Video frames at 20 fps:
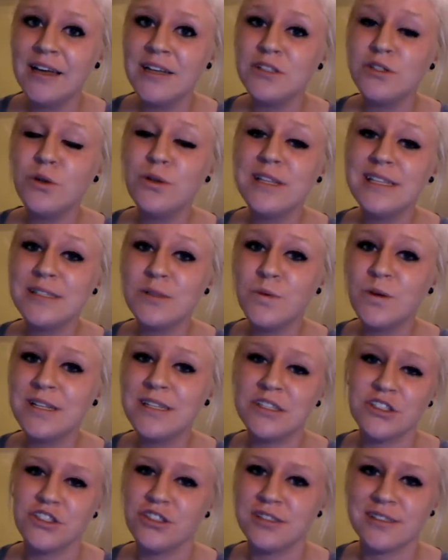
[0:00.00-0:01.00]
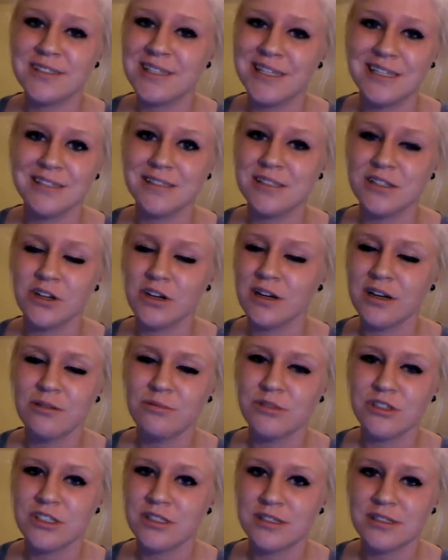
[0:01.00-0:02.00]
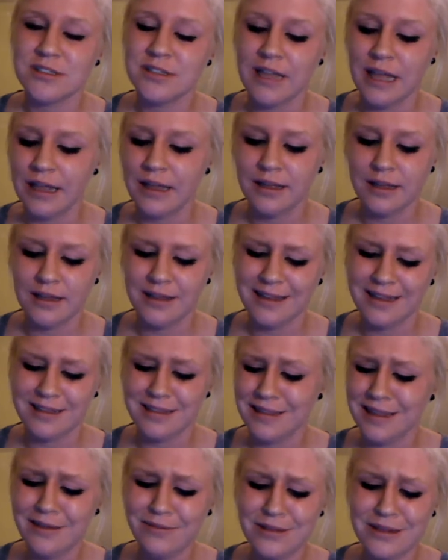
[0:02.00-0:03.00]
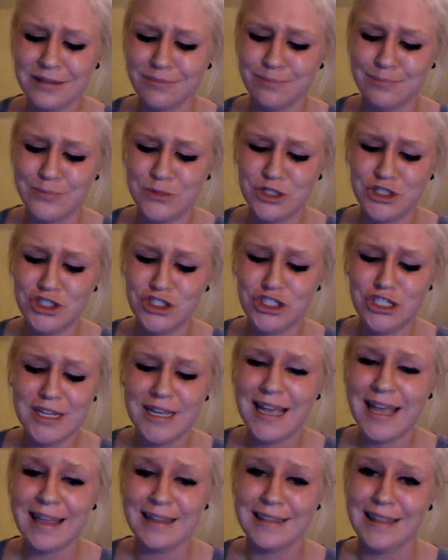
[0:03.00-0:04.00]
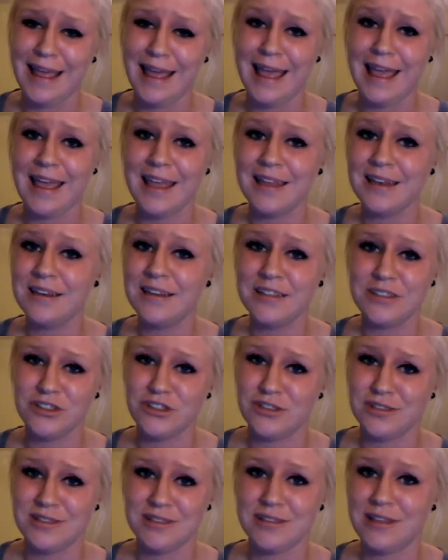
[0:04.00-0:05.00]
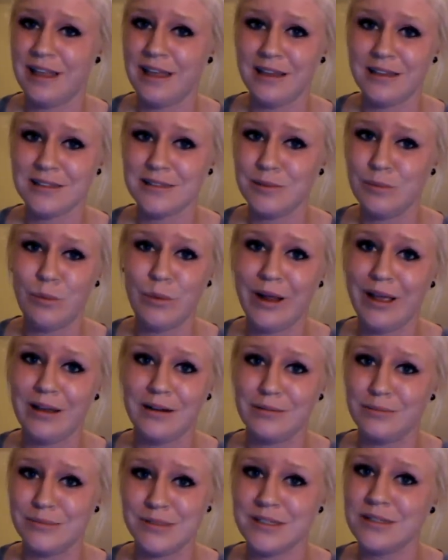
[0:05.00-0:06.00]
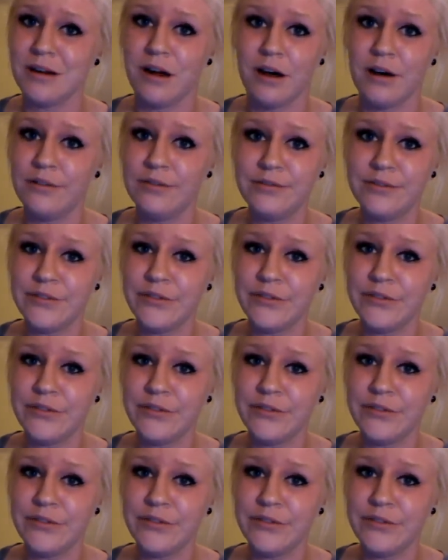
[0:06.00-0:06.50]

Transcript: So this one is just easier. It was just like even the shit at the end is just some random stuff